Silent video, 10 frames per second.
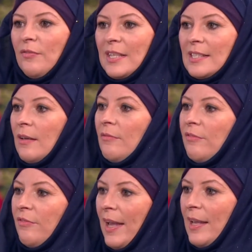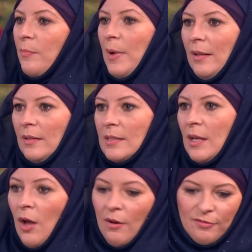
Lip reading: of this conveyor belt